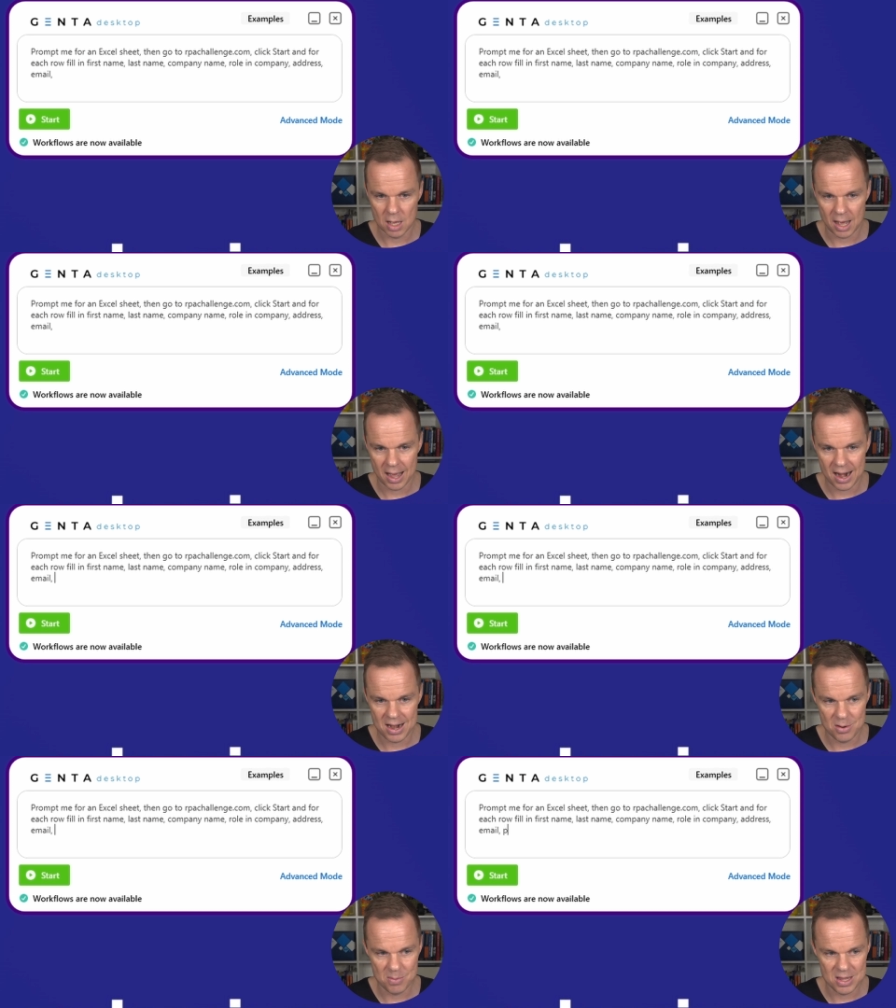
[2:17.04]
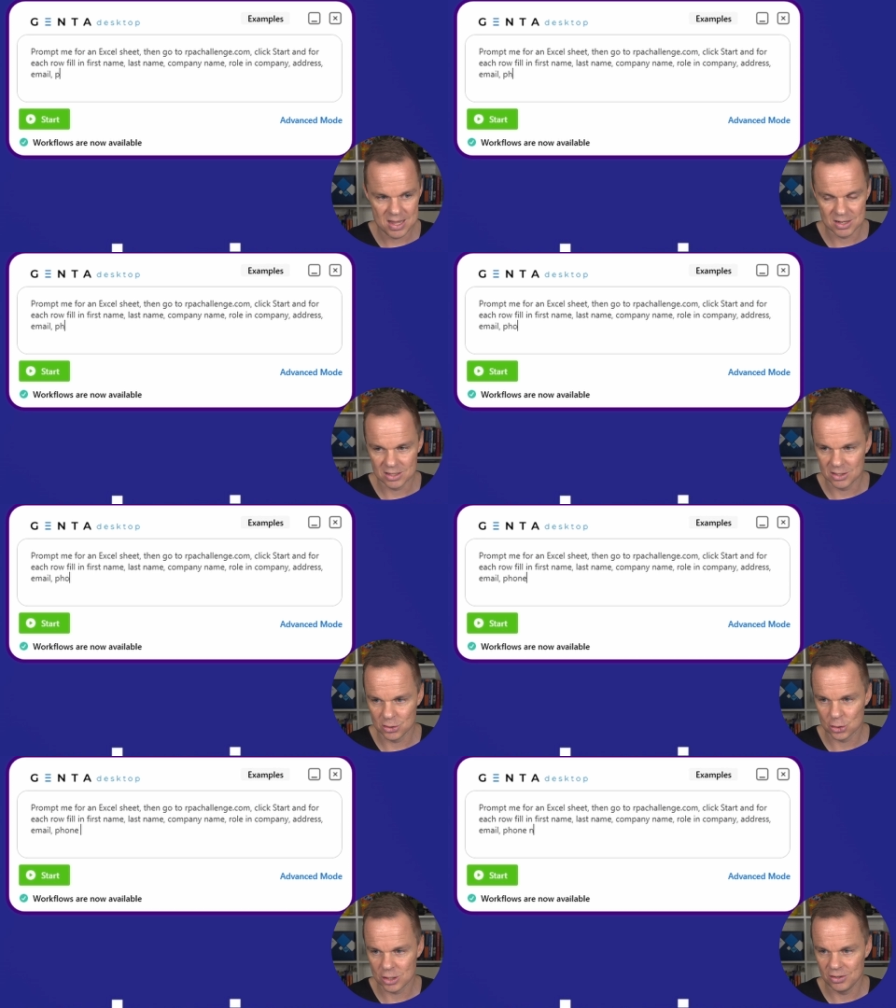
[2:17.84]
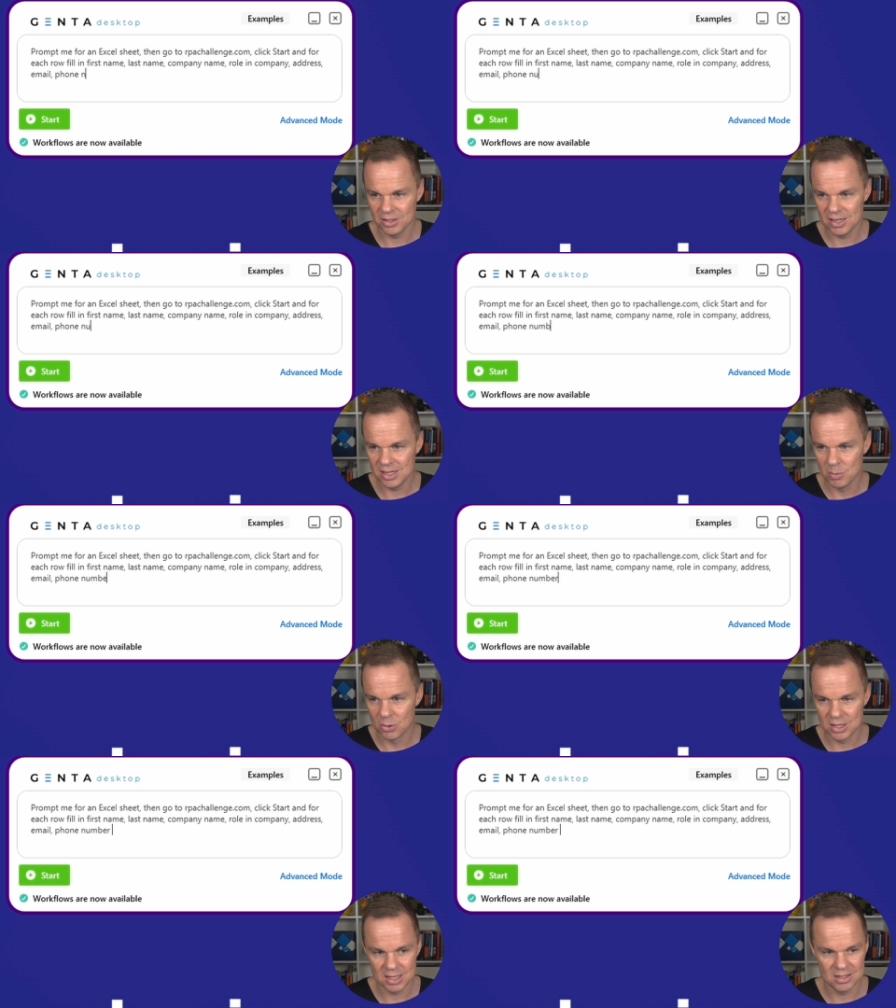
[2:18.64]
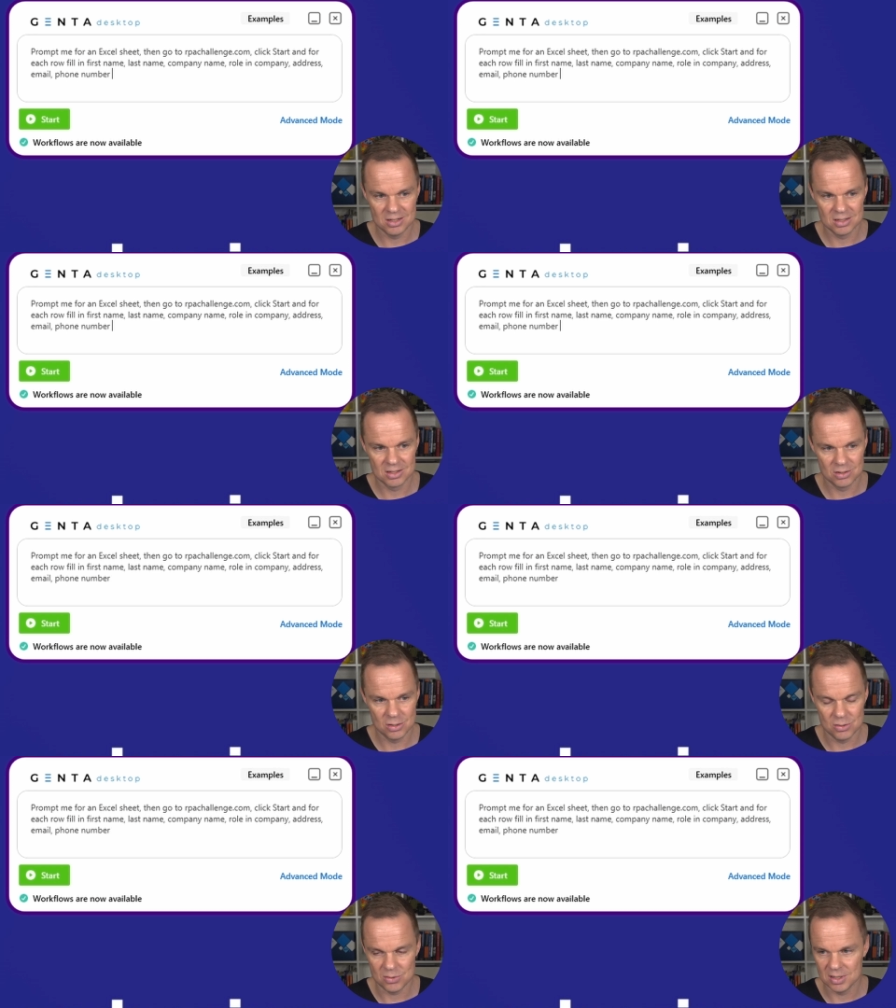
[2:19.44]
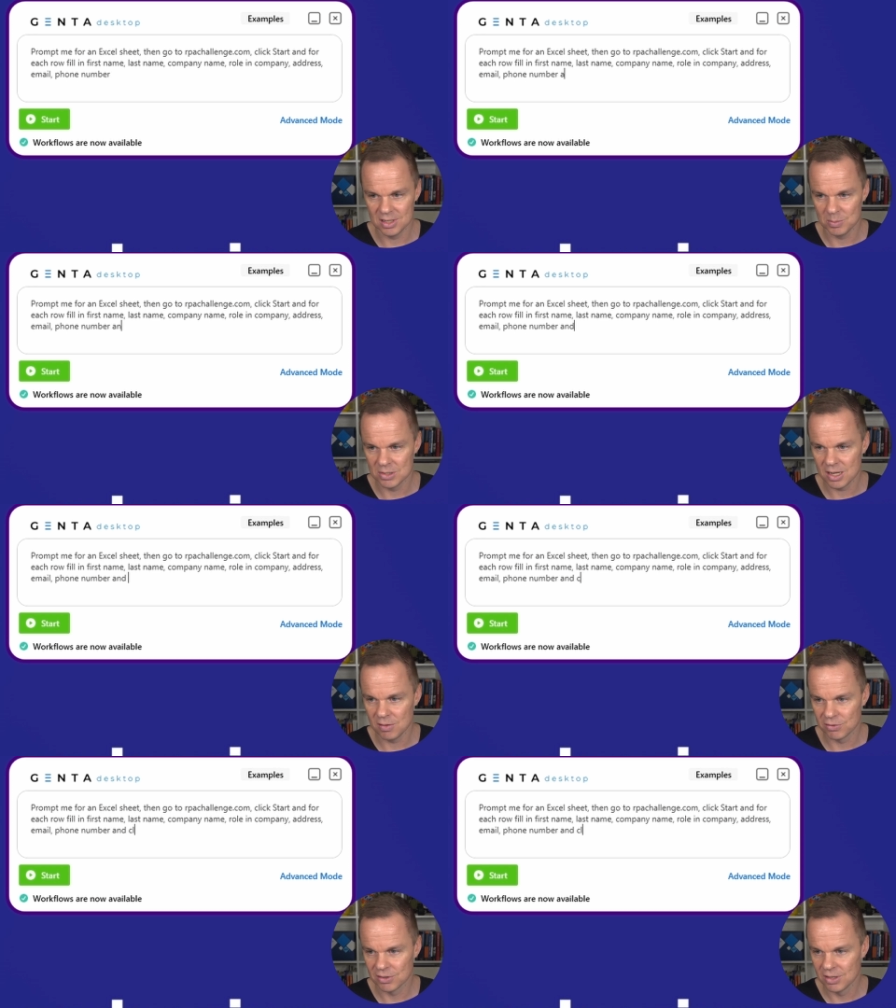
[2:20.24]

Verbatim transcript: hire me as a consultant anymore. They can just do it themselves.